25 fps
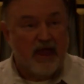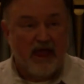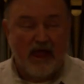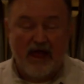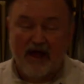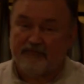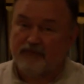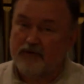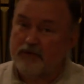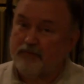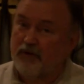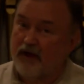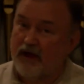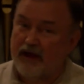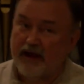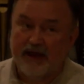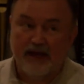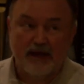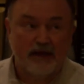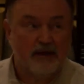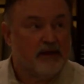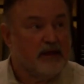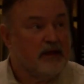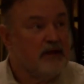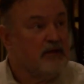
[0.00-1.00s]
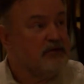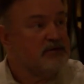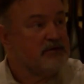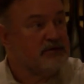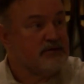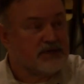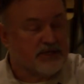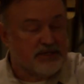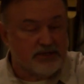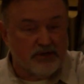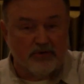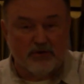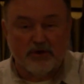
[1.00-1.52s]
Everybody
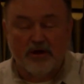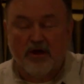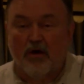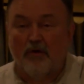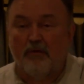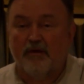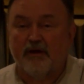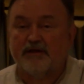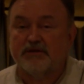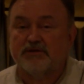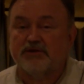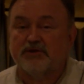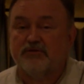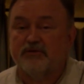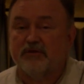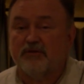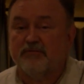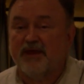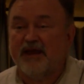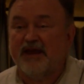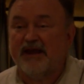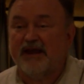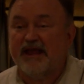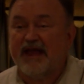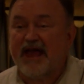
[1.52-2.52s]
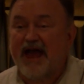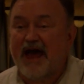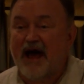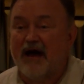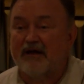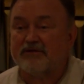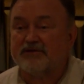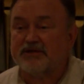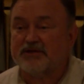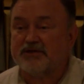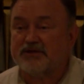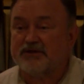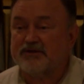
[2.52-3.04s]
was still going to the meeting
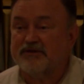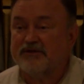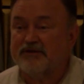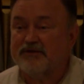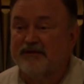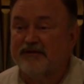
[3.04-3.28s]
house,